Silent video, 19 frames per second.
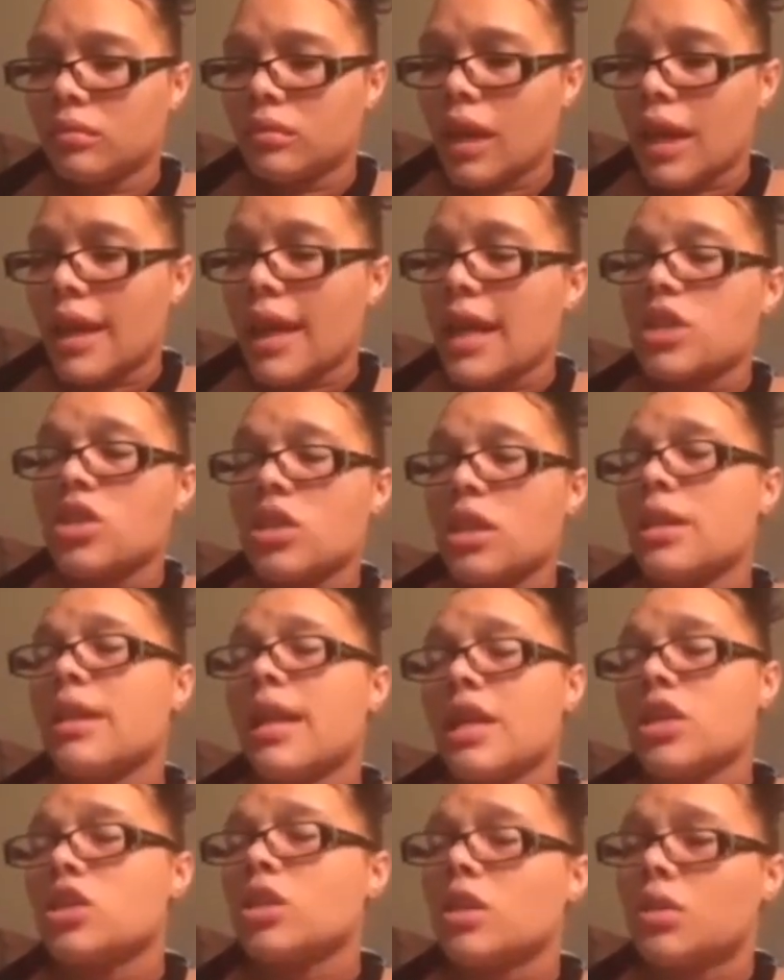And that shit
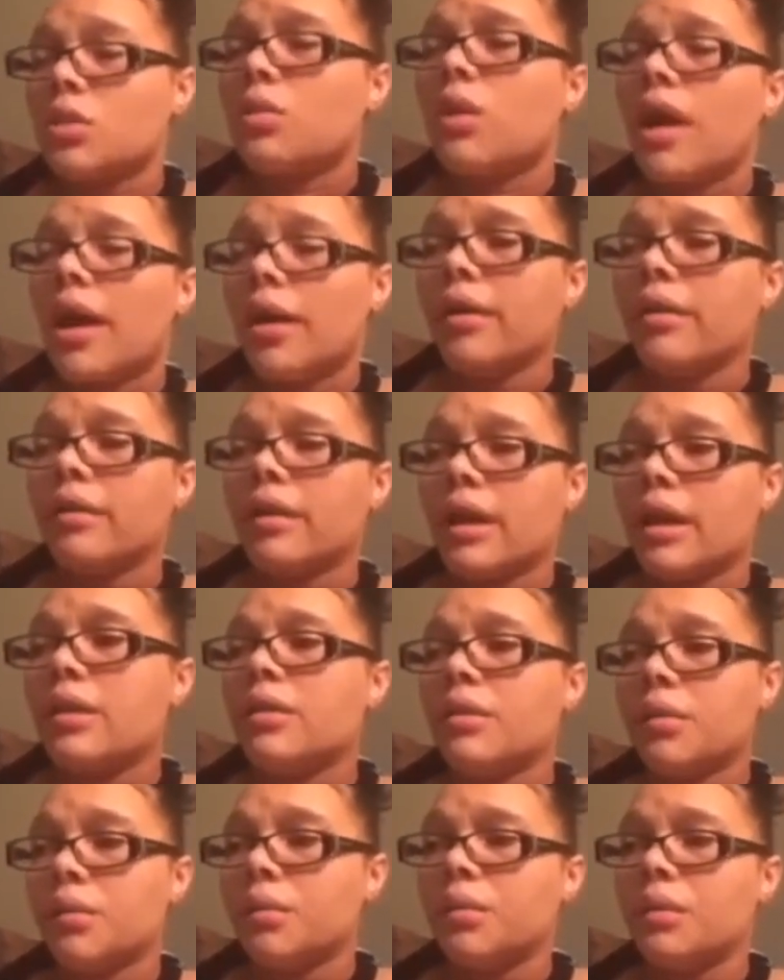do hurt. It
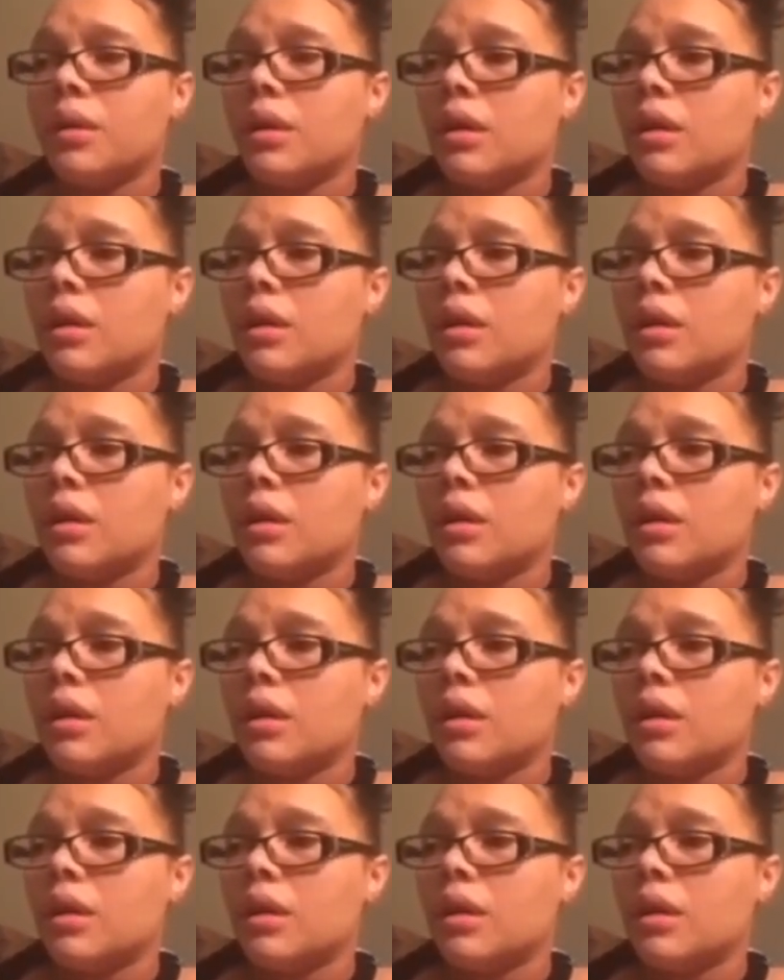do.